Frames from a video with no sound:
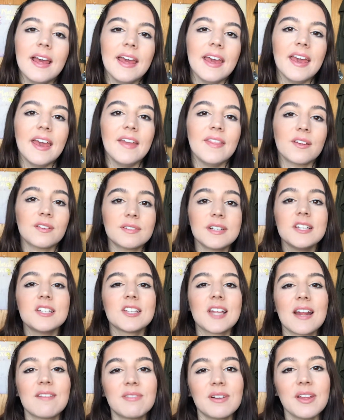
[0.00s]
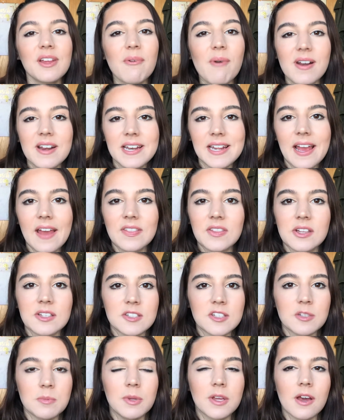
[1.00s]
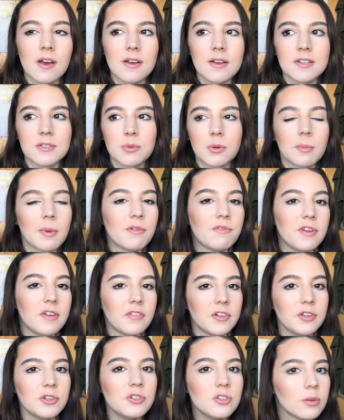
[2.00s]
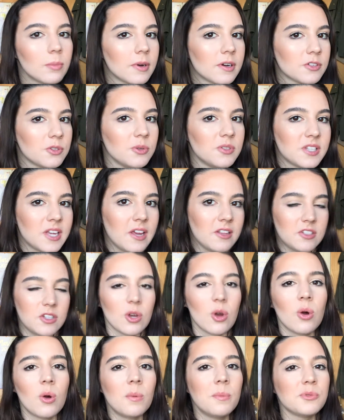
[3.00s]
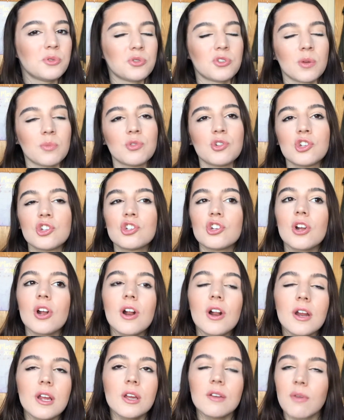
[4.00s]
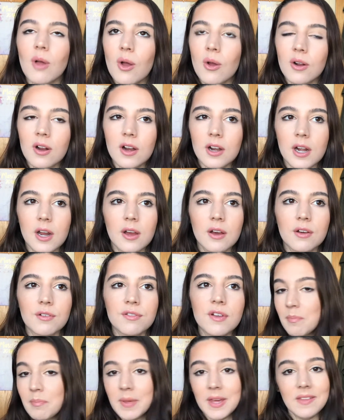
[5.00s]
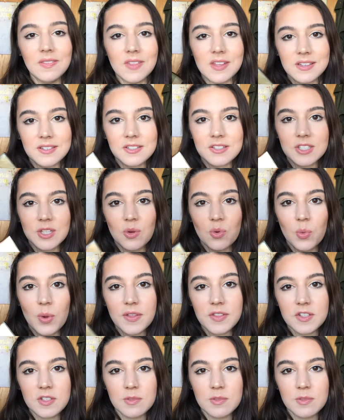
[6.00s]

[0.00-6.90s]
And the reason I really wanted to get this is because one of my favorite YouTubers, who's Holmes, which I'm sure you've all heard of, made this with